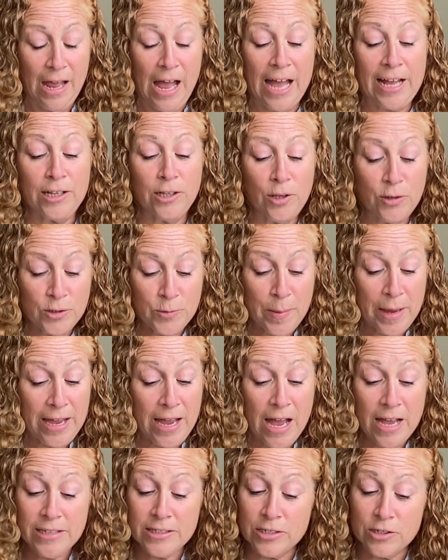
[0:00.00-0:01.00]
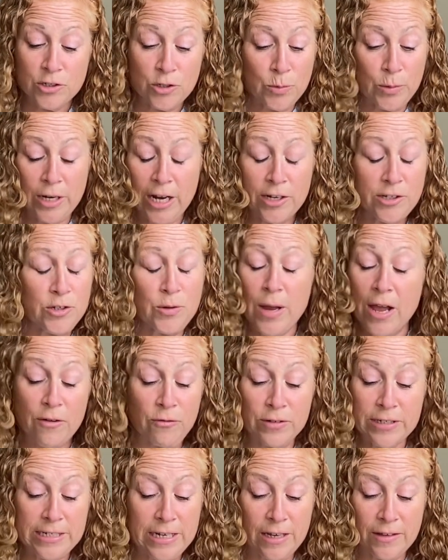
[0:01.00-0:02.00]
I close my eyes and do what I do
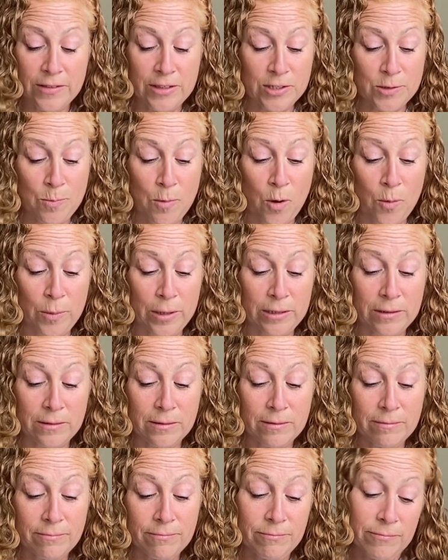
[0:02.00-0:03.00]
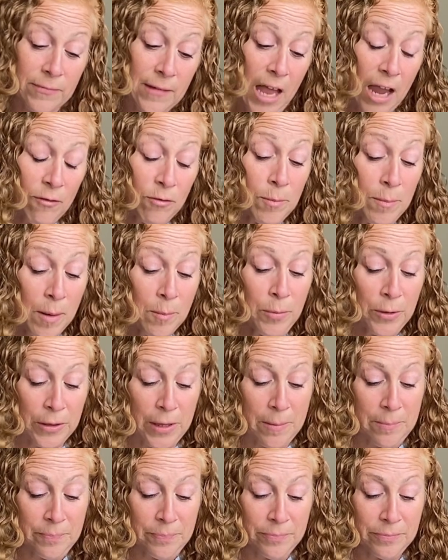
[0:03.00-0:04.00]
every day at this moment. I remember
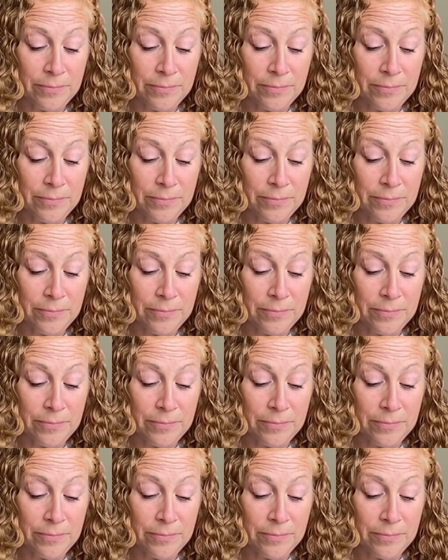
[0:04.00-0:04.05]
them.